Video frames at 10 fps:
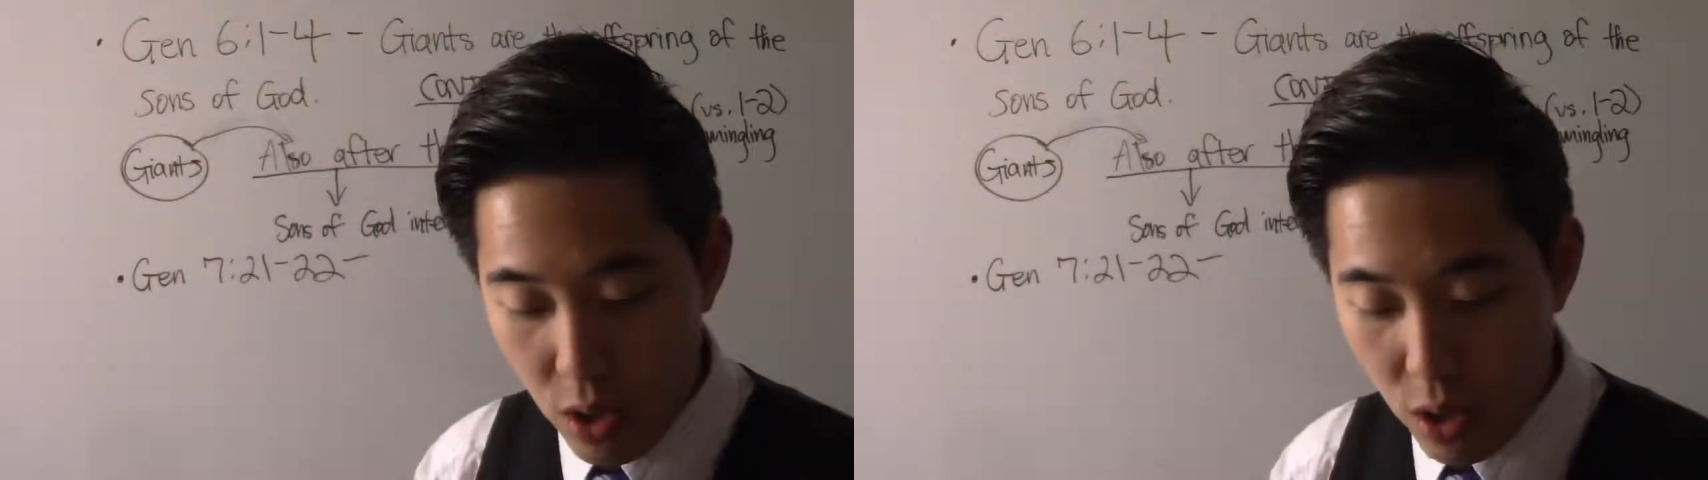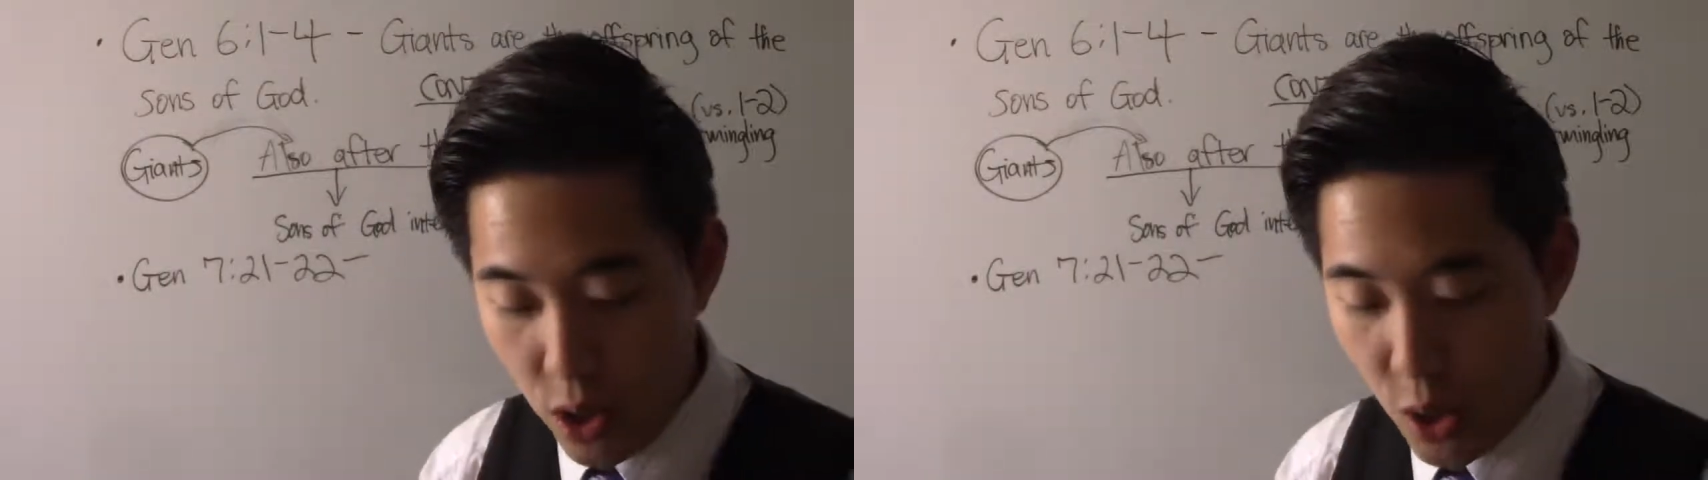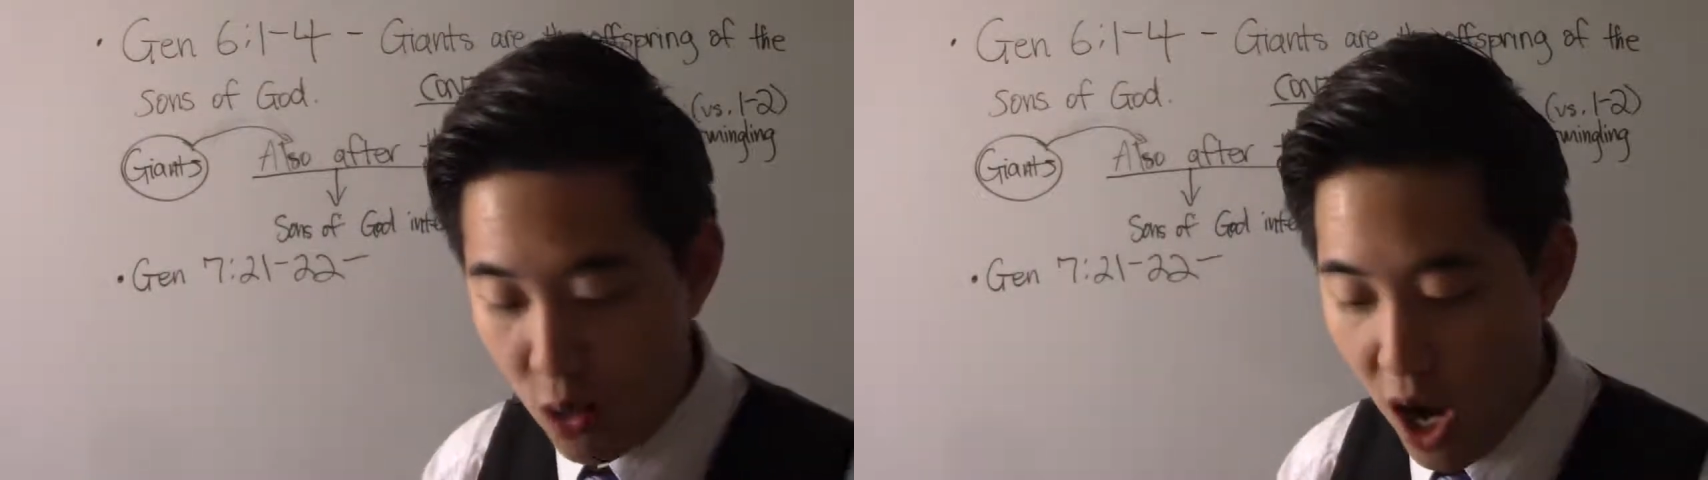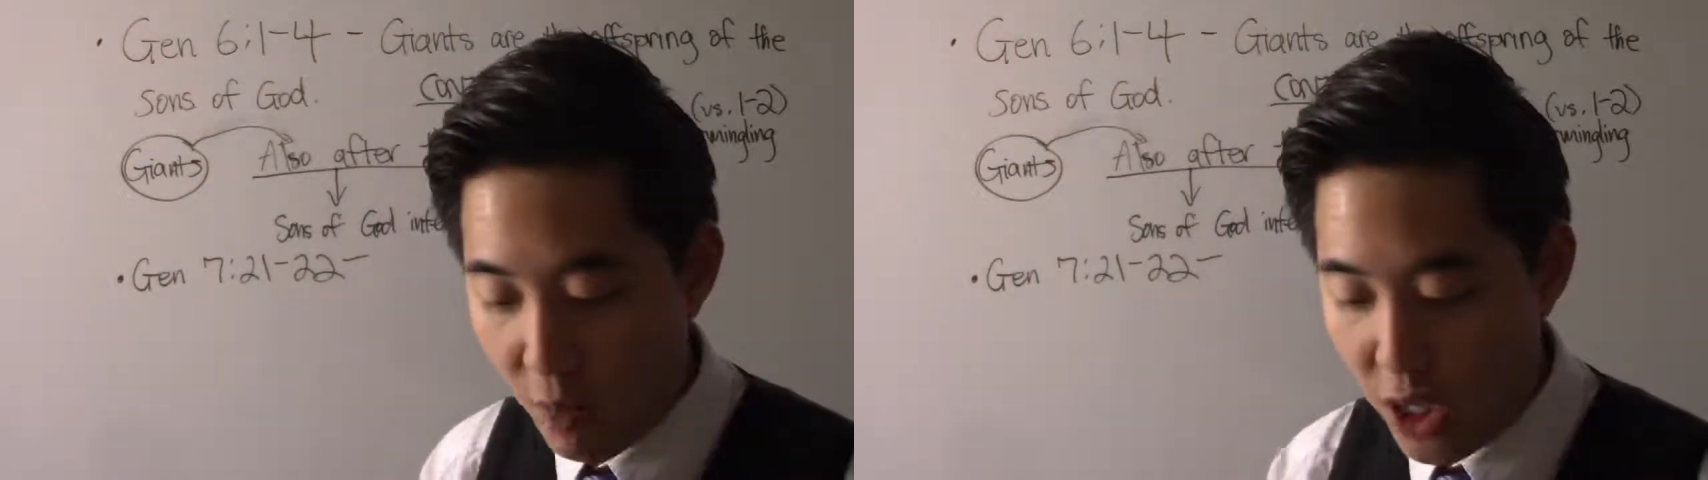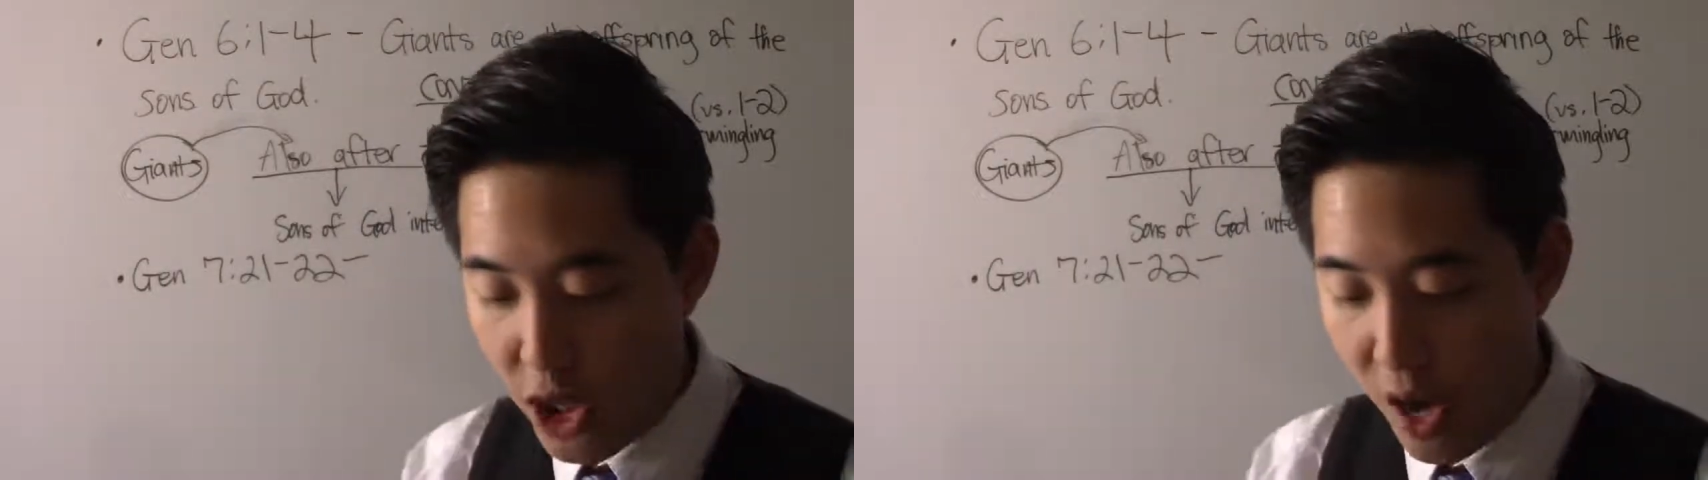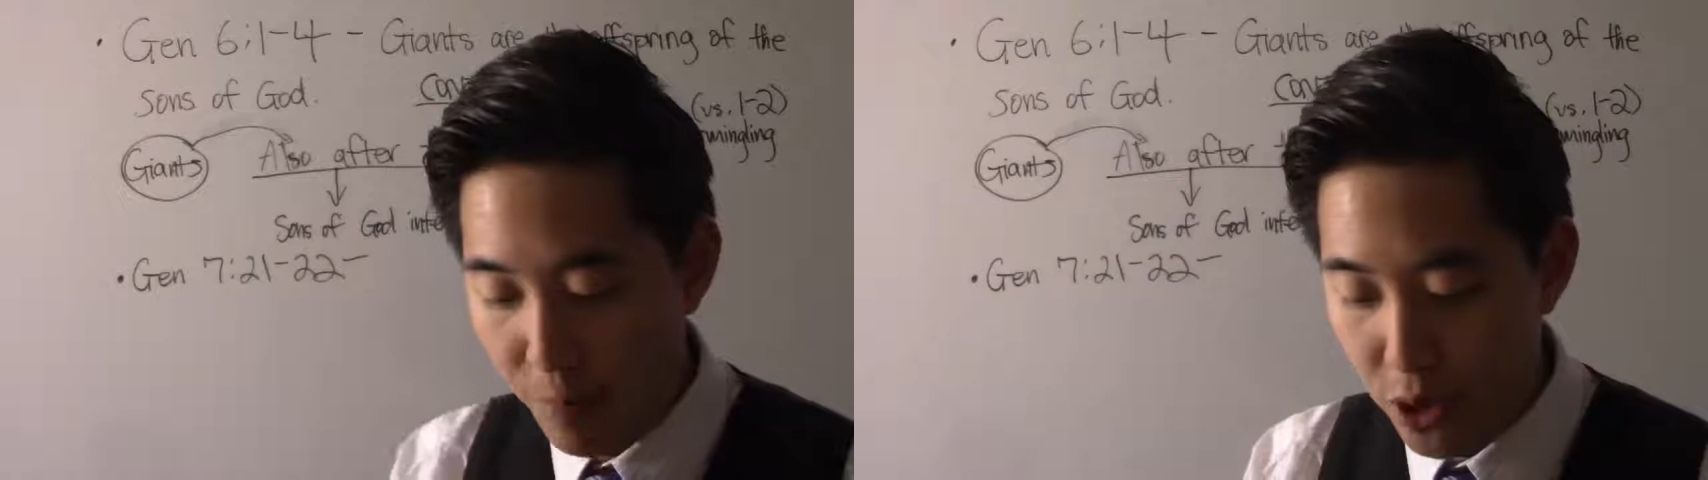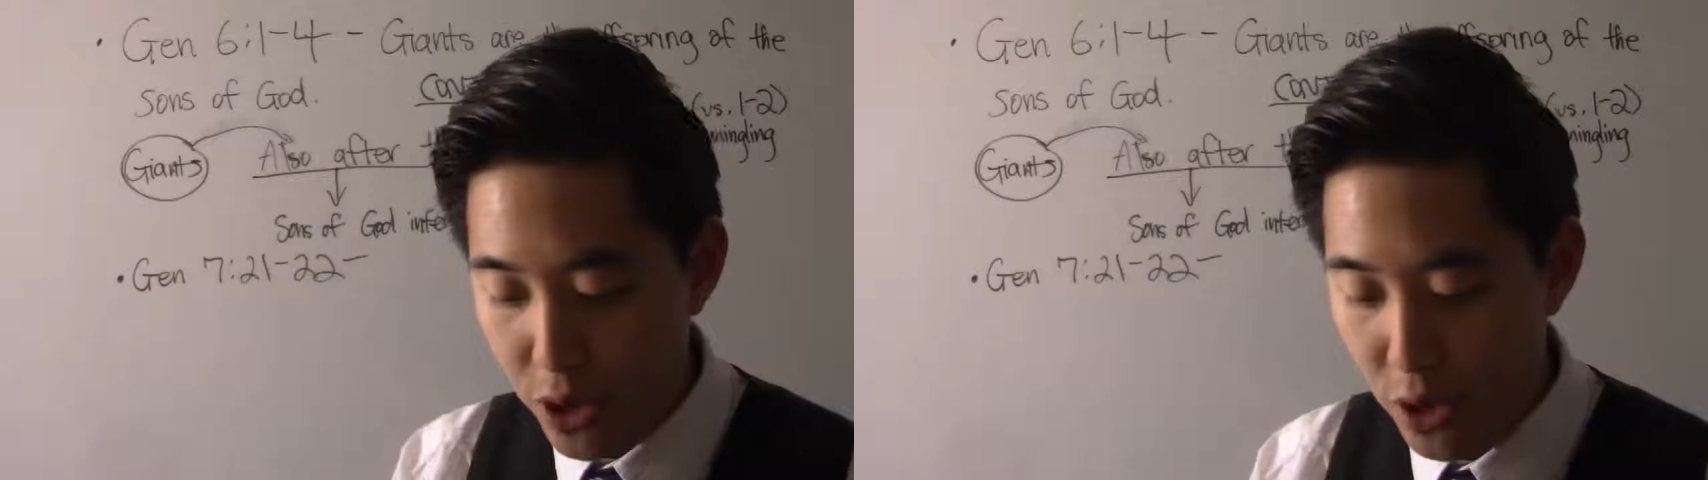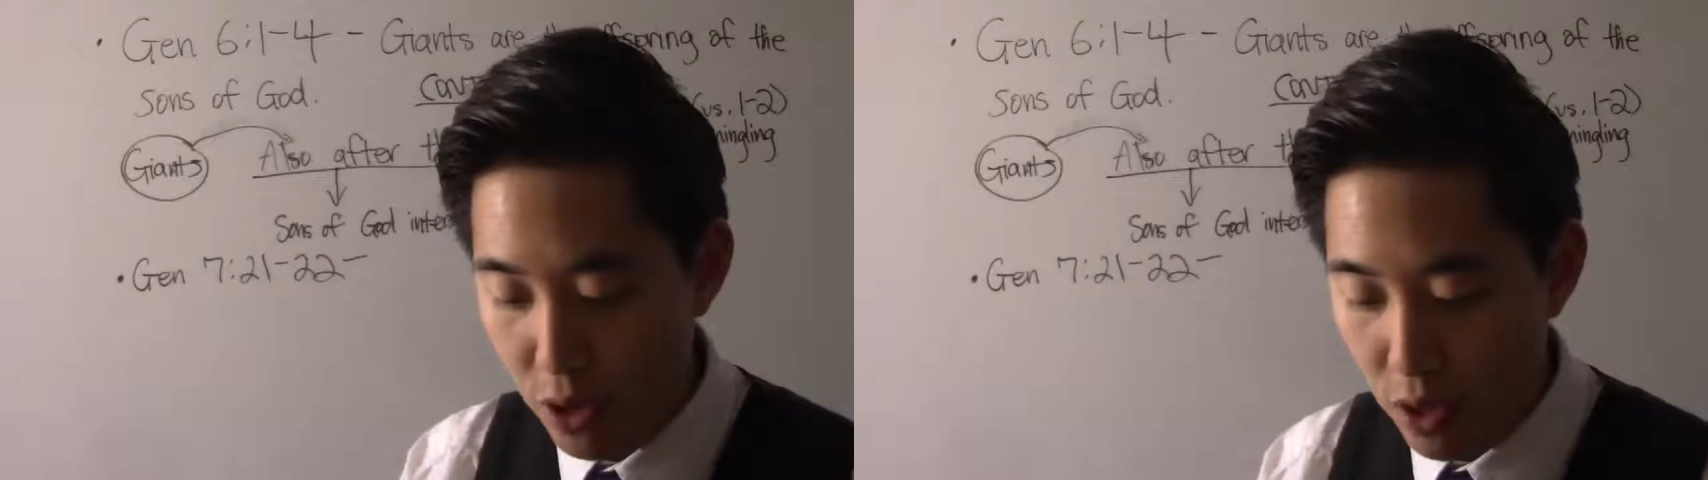Deuteronomy chapter
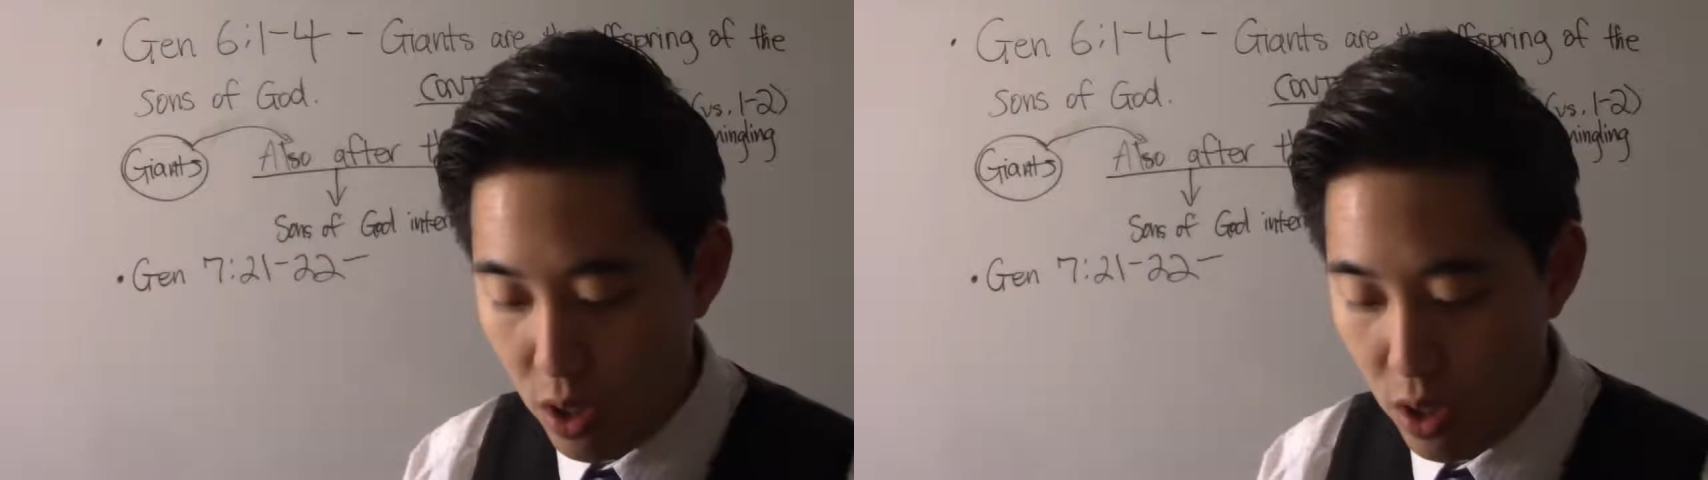2.